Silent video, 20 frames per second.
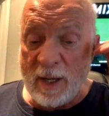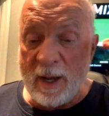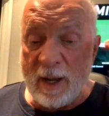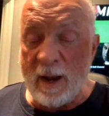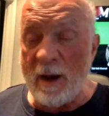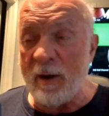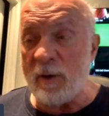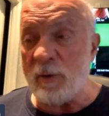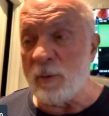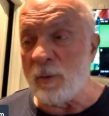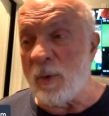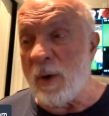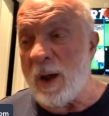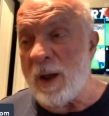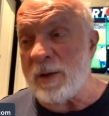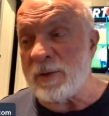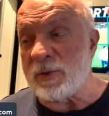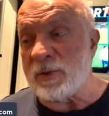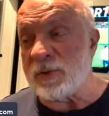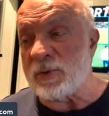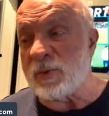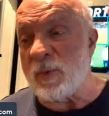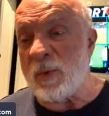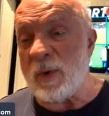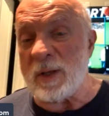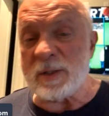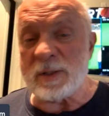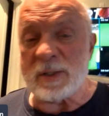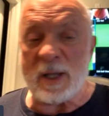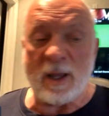Aaron Rodgers
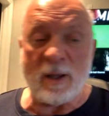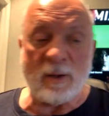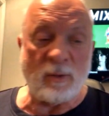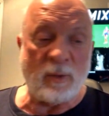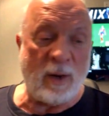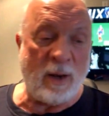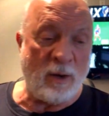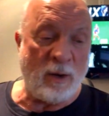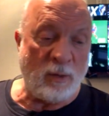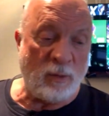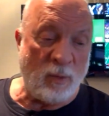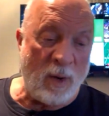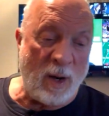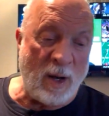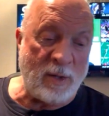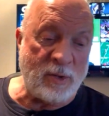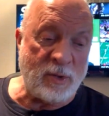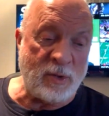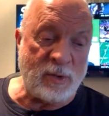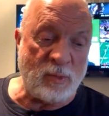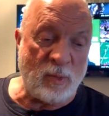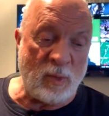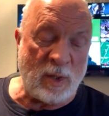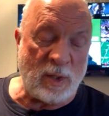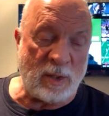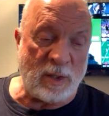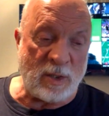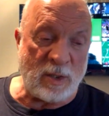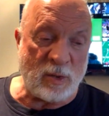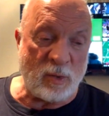wants out. Aaron Rodgers
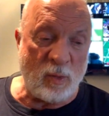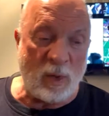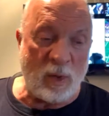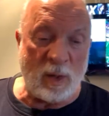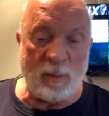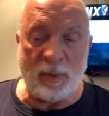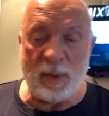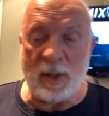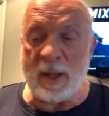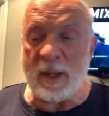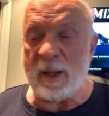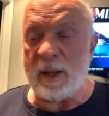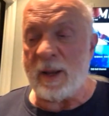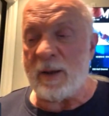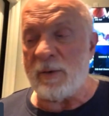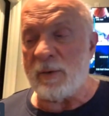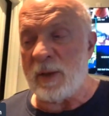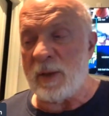doesn't want to play.